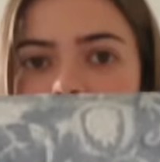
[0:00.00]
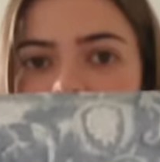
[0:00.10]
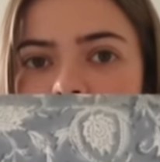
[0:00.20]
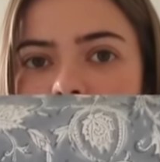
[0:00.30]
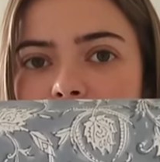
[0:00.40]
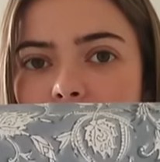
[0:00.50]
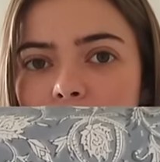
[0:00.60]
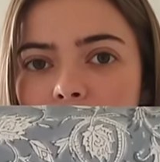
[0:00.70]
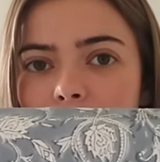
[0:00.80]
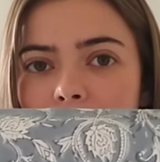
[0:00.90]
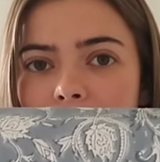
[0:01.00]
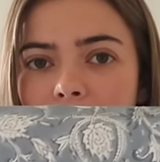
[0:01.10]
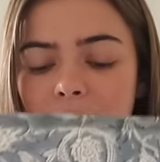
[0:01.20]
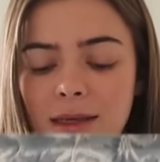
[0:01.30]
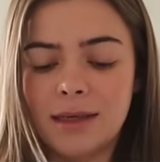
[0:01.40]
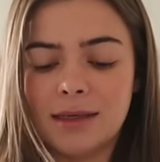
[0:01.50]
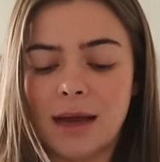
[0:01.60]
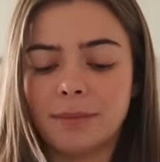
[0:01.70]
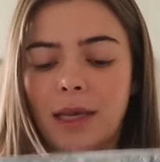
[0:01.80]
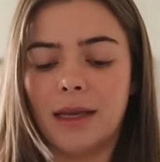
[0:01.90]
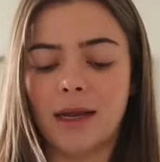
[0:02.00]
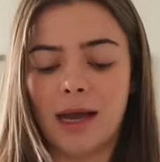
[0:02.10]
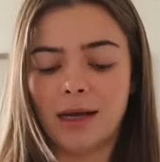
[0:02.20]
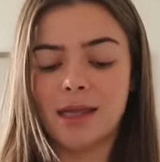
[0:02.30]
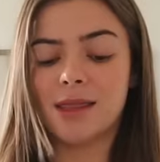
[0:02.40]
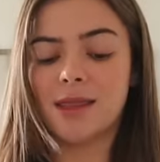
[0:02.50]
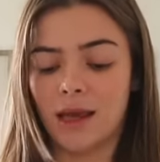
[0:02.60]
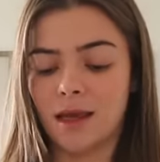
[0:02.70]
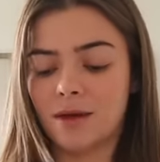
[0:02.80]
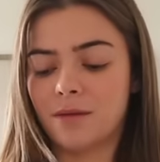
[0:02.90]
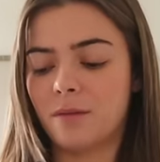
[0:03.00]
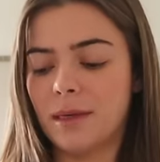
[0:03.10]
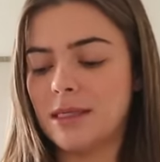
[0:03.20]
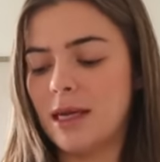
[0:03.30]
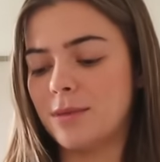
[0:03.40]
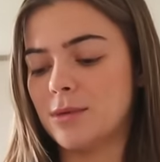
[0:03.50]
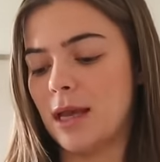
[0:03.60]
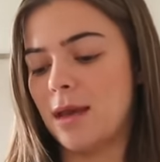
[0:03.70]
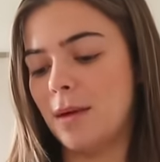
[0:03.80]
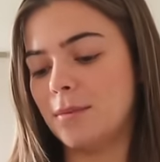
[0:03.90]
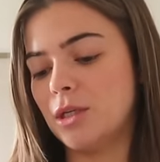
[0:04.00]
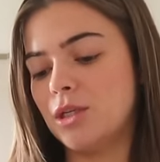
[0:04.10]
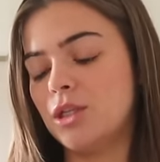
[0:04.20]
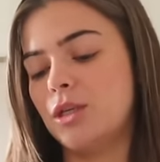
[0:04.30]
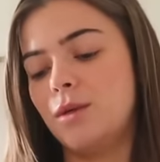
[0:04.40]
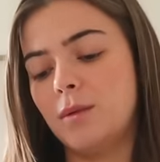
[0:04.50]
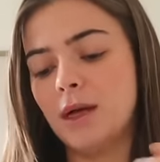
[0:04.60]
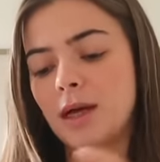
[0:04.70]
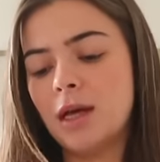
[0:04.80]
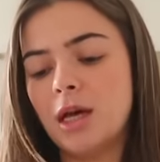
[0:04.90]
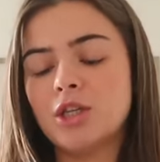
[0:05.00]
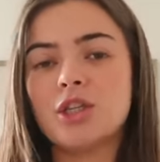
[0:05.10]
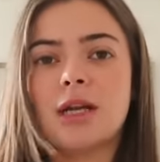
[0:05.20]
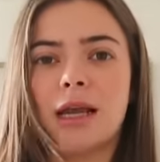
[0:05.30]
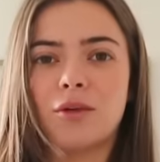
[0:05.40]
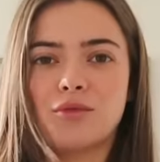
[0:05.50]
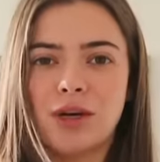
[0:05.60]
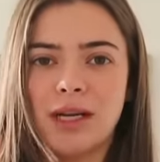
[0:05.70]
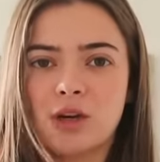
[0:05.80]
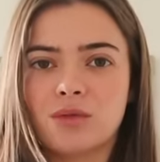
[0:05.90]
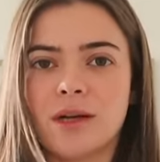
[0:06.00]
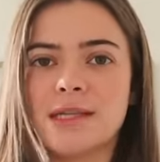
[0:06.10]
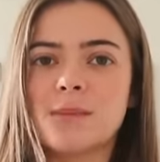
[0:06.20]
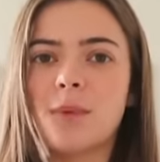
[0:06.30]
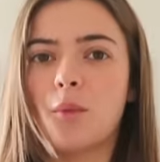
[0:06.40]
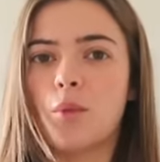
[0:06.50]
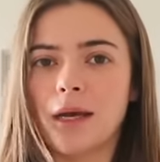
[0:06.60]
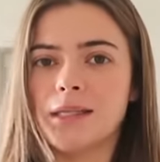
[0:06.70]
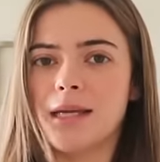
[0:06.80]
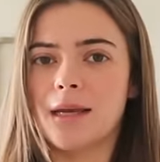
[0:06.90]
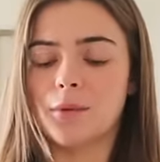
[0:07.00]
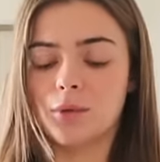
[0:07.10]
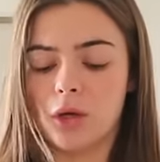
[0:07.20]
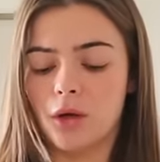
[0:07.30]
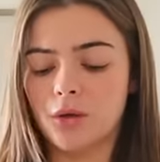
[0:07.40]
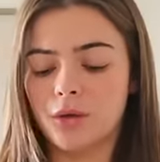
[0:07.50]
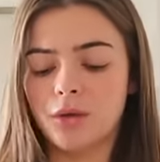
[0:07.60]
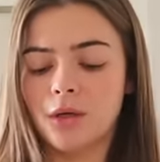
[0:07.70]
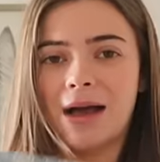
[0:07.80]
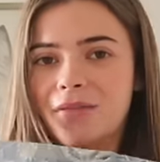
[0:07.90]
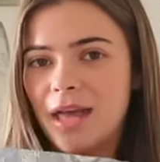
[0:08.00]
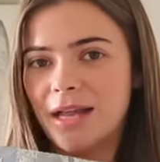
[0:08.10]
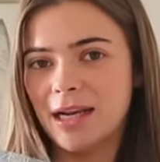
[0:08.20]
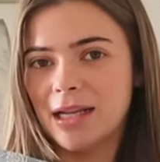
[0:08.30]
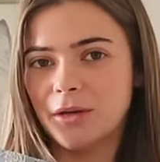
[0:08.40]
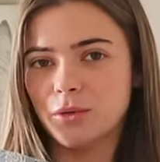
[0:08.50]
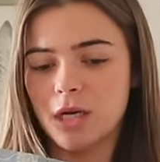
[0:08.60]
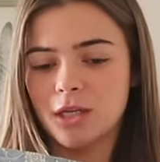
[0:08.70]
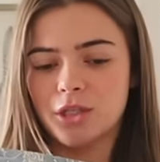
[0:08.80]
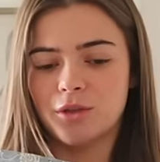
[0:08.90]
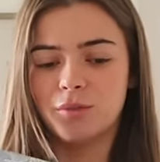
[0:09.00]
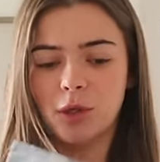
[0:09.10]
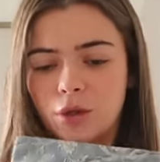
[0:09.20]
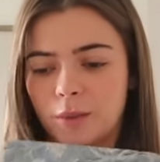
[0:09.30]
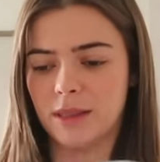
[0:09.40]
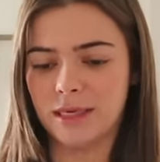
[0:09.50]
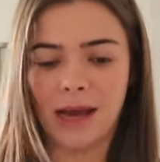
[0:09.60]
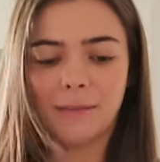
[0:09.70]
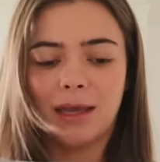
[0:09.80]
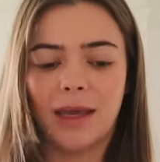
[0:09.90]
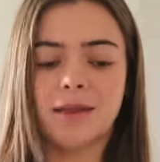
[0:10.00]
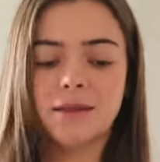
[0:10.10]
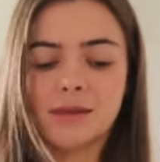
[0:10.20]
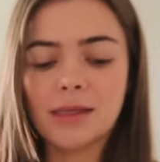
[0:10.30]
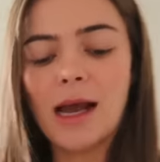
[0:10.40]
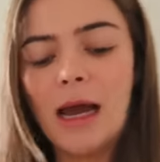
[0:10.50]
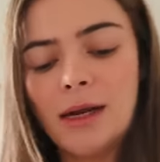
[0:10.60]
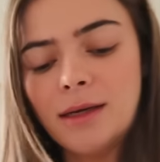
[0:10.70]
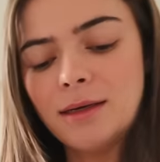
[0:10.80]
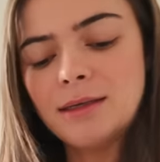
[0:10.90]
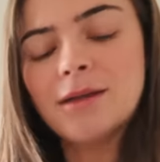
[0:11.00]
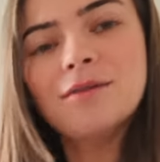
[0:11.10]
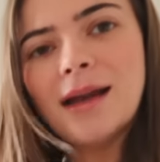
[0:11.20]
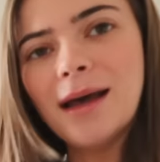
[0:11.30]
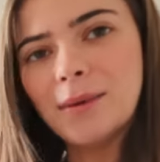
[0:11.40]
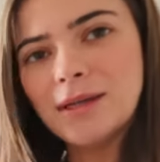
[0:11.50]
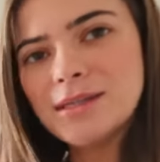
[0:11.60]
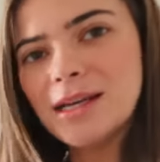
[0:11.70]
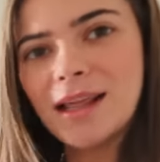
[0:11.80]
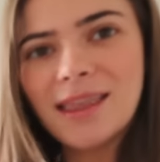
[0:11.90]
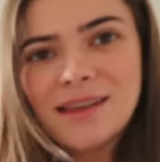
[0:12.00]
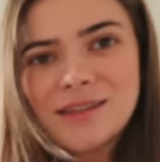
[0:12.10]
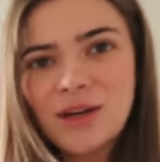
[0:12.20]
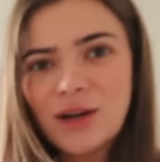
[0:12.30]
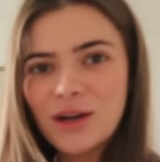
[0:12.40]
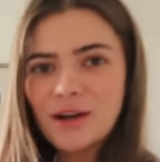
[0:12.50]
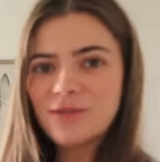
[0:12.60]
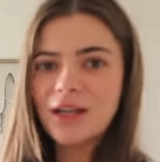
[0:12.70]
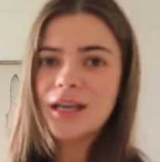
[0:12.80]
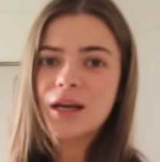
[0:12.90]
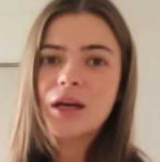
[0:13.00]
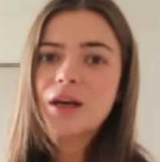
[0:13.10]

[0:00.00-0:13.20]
Just a little square napkin, and I think for my tablescape, I'm gonna do just like really crisp white tablecloth, and then little touches of blue with the napkins and flowers, and I think it's gonna look lovely.